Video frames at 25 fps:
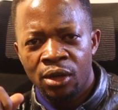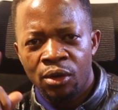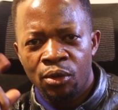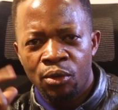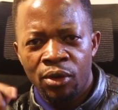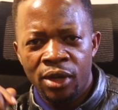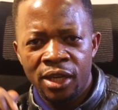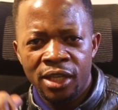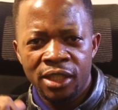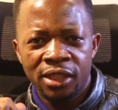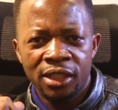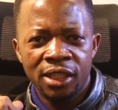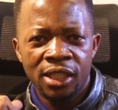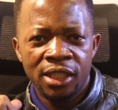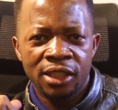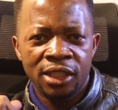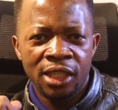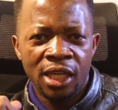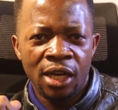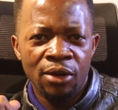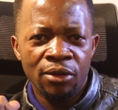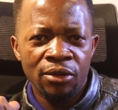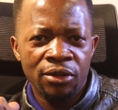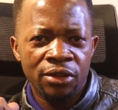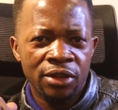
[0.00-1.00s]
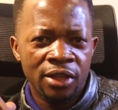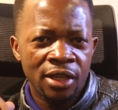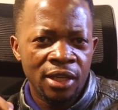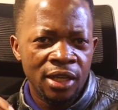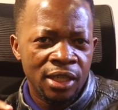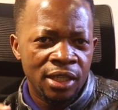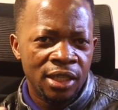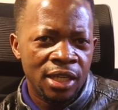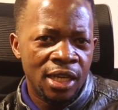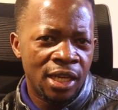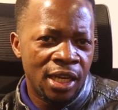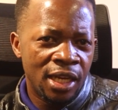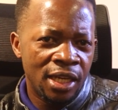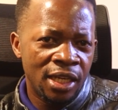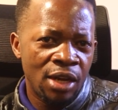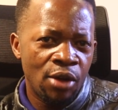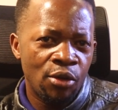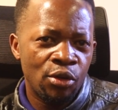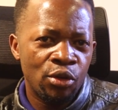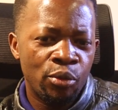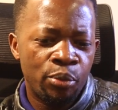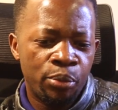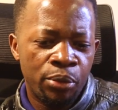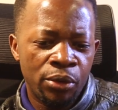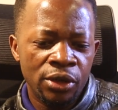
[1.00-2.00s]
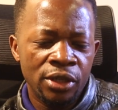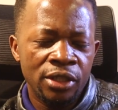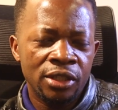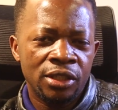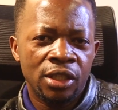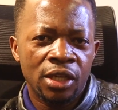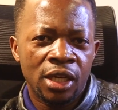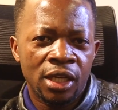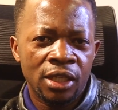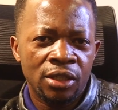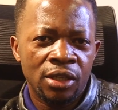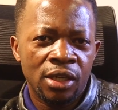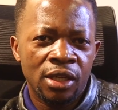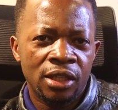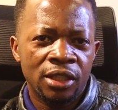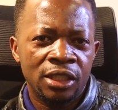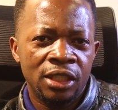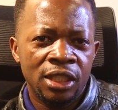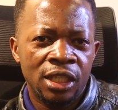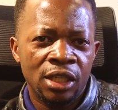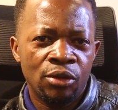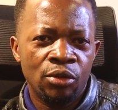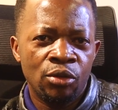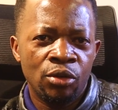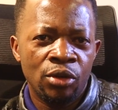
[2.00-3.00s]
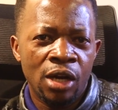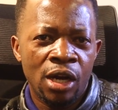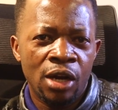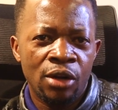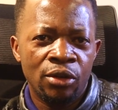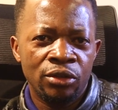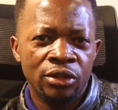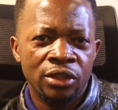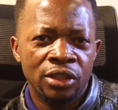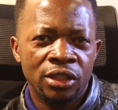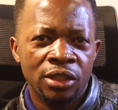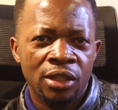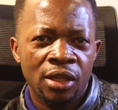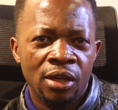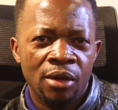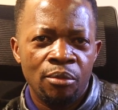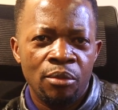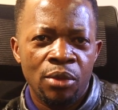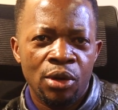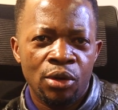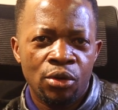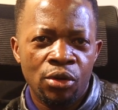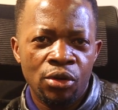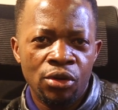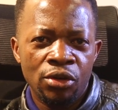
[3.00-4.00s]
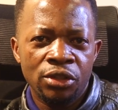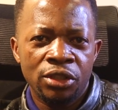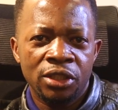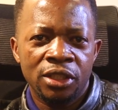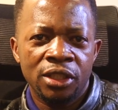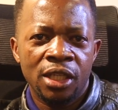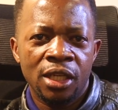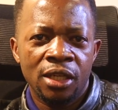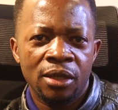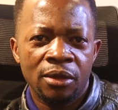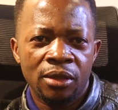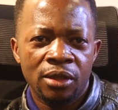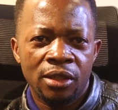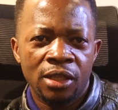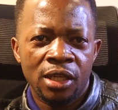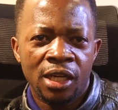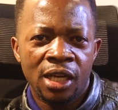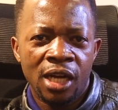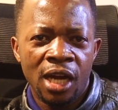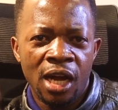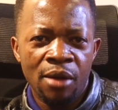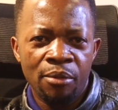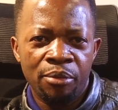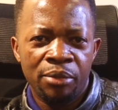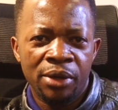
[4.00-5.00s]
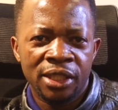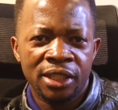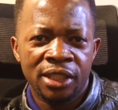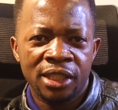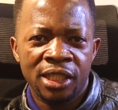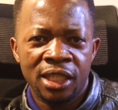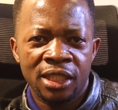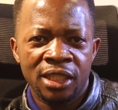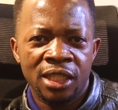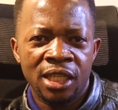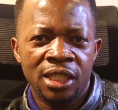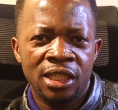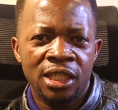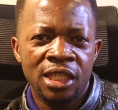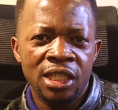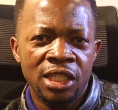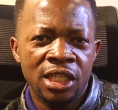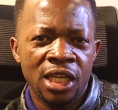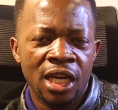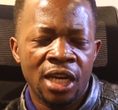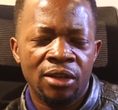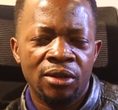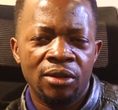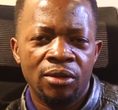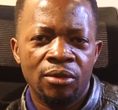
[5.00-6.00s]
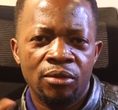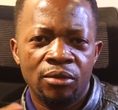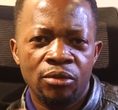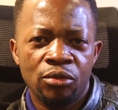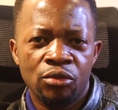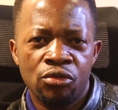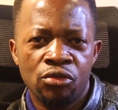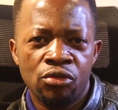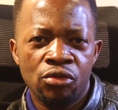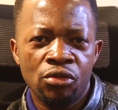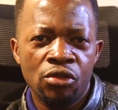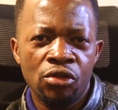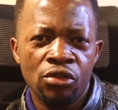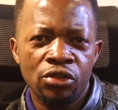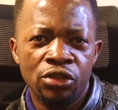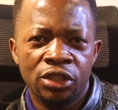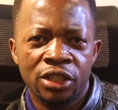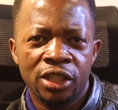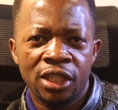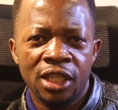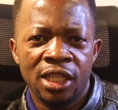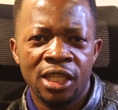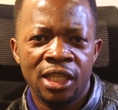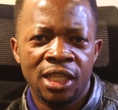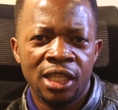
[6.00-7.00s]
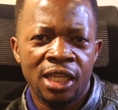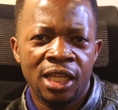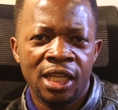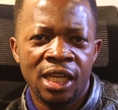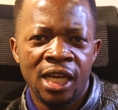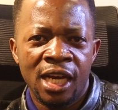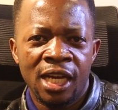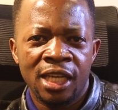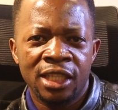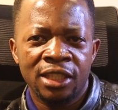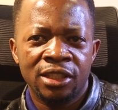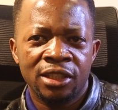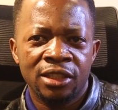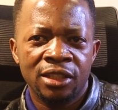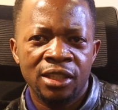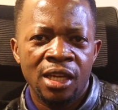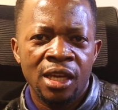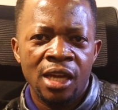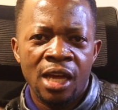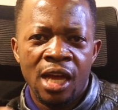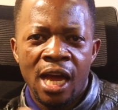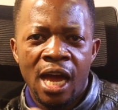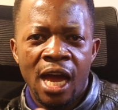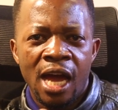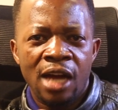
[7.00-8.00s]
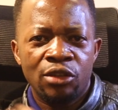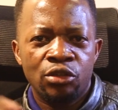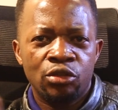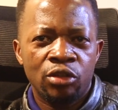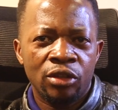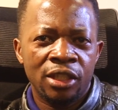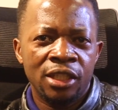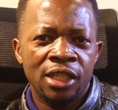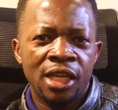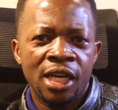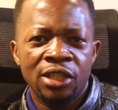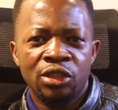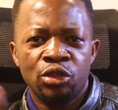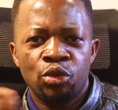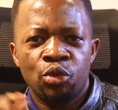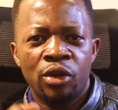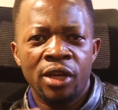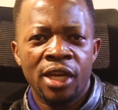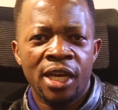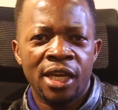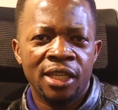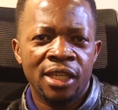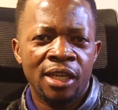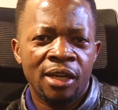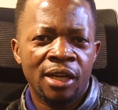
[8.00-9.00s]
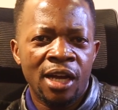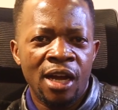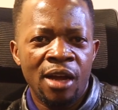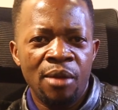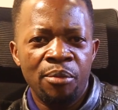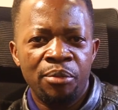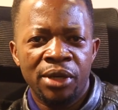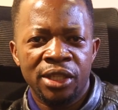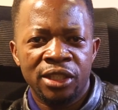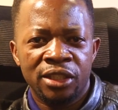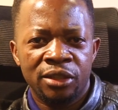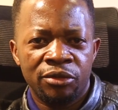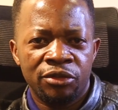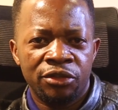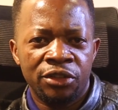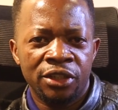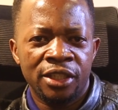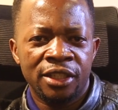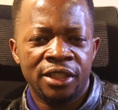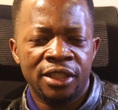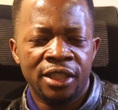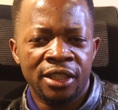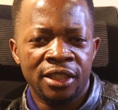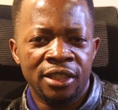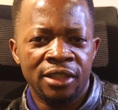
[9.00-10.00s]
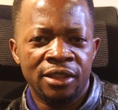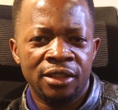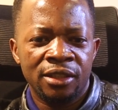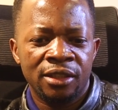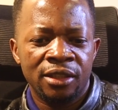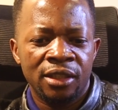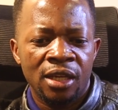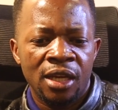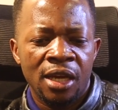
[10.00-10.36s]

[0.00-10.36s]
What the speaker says: Where is the south? The learner point at the ground, because the compass that the teacher draws in class, actually that's where the compass faces.